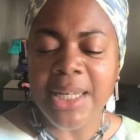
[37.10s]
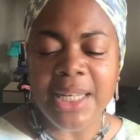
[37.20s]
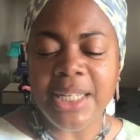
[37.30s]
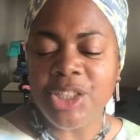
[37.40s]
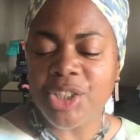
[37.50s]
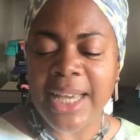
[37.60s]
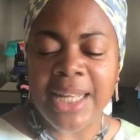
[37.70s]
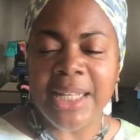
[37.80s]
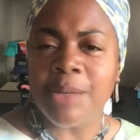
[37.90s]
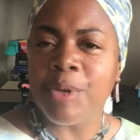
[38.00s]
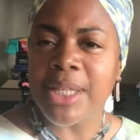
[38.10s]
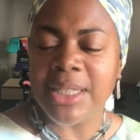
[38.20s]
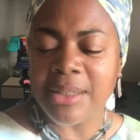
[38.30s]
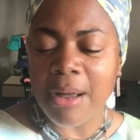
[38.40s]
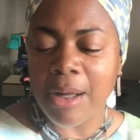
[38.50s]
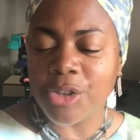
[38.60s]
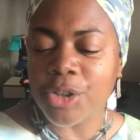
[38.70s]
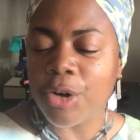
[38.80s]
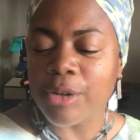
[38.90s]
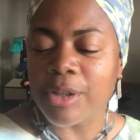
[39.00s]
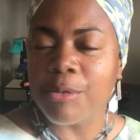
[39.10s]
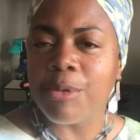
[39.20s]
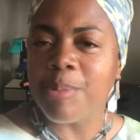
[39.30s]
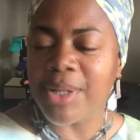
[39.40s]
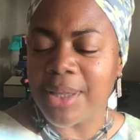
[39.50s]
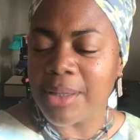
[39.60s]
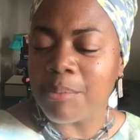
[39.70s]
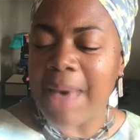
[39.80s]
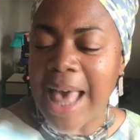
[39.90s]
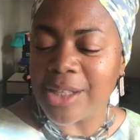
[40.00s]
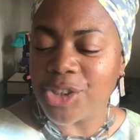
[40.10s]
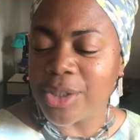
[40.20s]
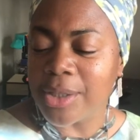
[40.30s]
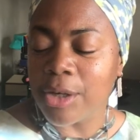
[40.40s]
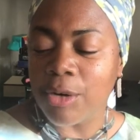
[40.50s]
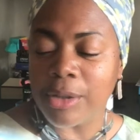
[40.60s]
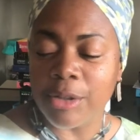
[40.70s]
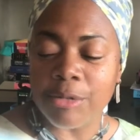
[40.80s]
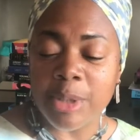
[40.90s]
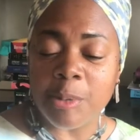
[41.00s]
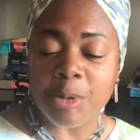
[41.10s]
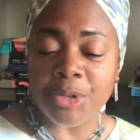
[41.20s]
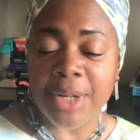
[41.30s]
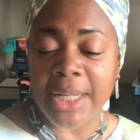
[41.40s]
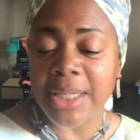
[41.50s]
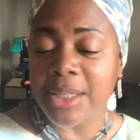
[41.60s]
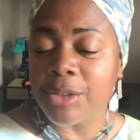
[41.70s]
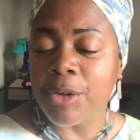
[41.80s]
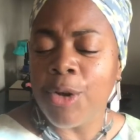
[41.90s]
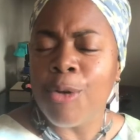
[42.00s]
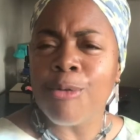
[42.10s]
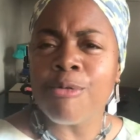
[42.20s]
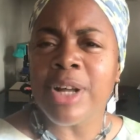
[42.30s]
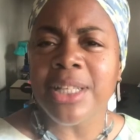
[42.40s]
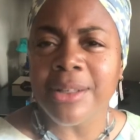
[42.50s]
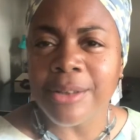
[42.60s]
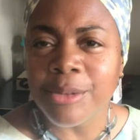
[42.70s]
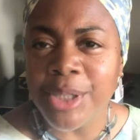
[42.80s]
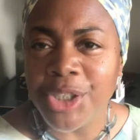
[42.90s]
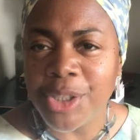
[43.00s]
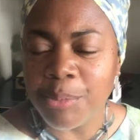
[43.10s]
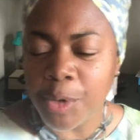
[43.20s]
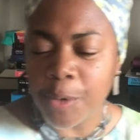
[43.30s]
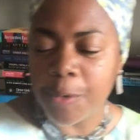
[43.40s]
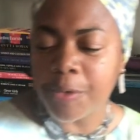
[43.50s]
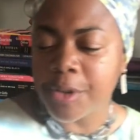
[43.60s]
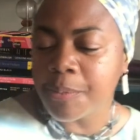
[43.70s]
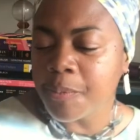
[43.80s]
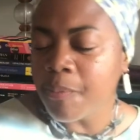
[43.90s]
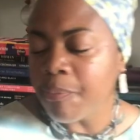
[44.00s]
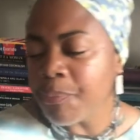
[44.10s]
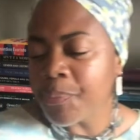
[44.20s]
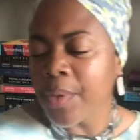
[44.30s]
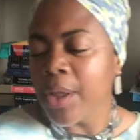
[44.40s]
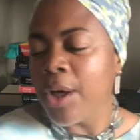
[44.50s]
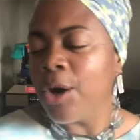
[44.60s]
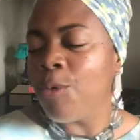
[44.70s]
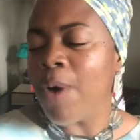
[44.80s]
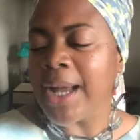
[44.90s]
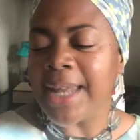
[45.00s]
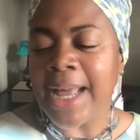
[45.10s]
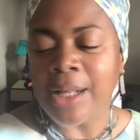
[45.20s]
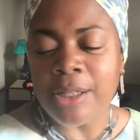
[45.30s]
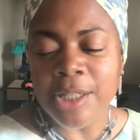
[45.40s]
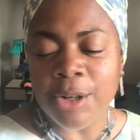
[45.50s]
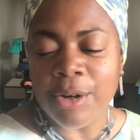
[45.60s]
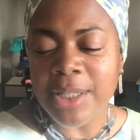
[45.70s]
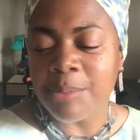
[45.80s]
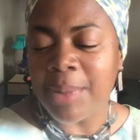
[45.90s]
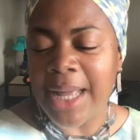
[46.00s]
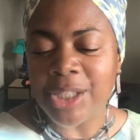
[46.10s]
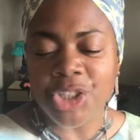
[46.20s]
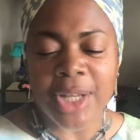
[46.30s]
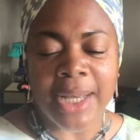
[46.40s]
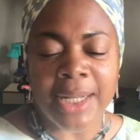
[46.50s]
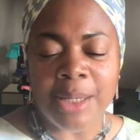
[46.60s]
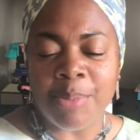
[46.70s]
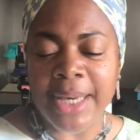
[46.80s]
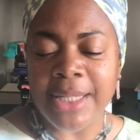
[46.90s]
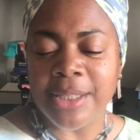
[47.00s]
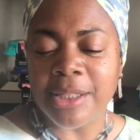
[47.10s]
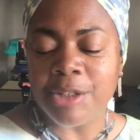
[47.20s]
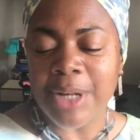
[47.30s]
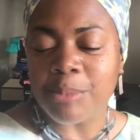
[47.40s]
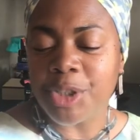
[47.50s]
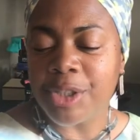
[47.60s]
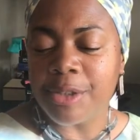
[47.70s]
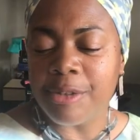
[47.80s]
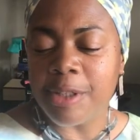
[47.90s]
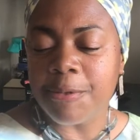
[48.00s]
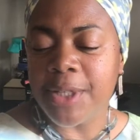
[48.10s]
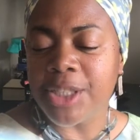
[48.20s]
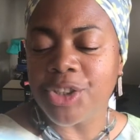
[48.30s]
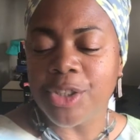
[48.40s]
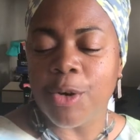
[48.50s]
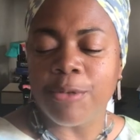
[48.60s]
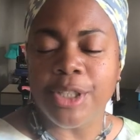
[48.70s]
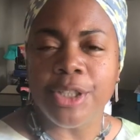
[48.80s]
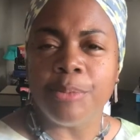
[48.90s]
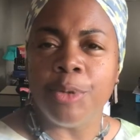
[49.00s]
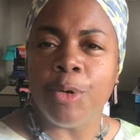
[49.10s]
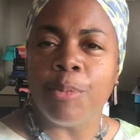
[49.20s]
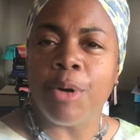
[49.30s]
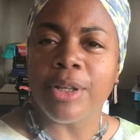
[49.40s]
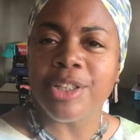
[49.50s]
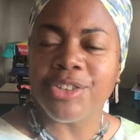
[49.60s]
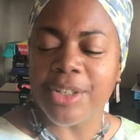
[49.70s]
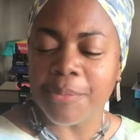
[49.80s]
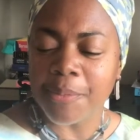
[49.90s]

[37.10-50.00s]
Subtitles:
each ending with a starched cotton ribbon that matched her cotton crisp dress that rustled when she moved. Her white ankle socks and black shiny patent strap shoes finishing off her demure posture.